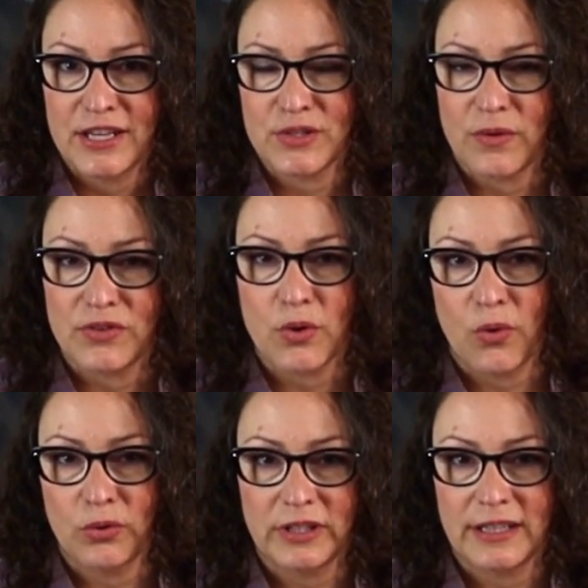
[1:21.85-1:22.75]
So if you
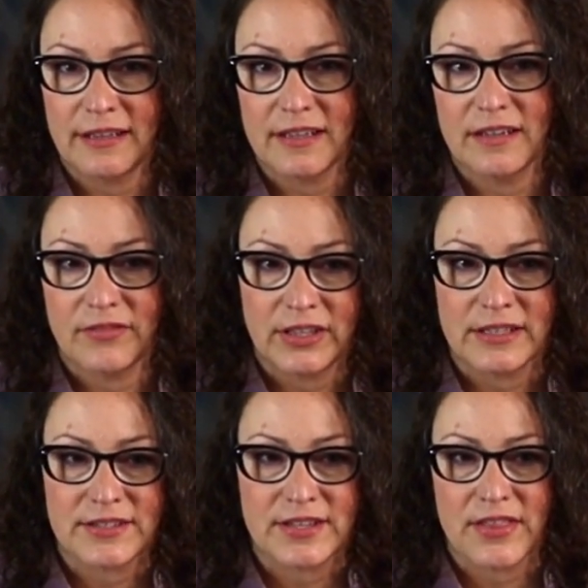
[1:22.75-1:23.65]
only live
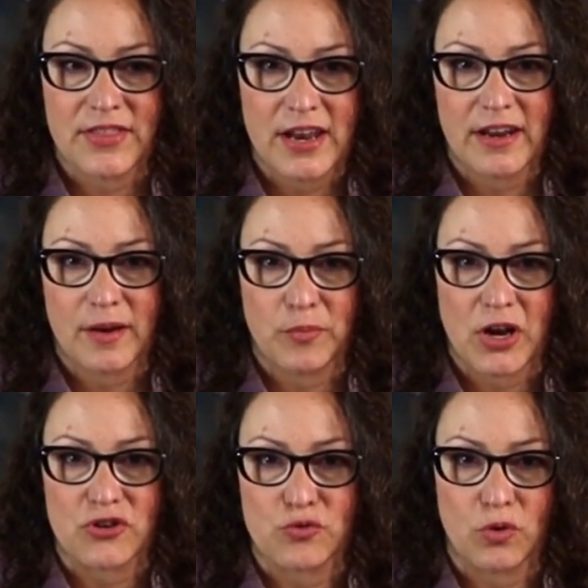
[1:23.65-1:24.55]
in the synthetic
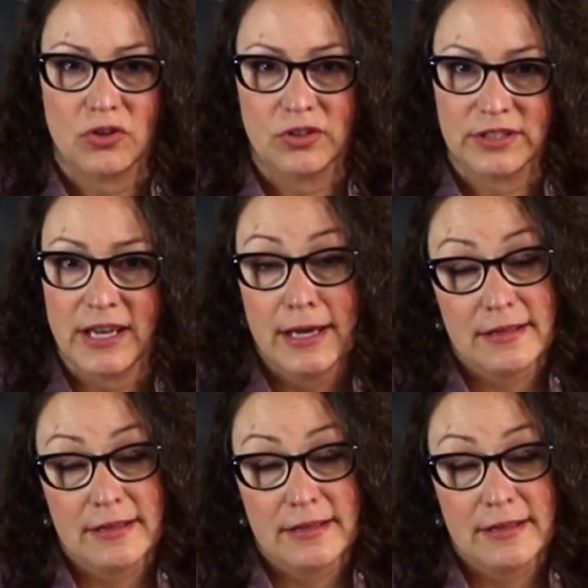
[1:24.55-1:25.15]
brush world,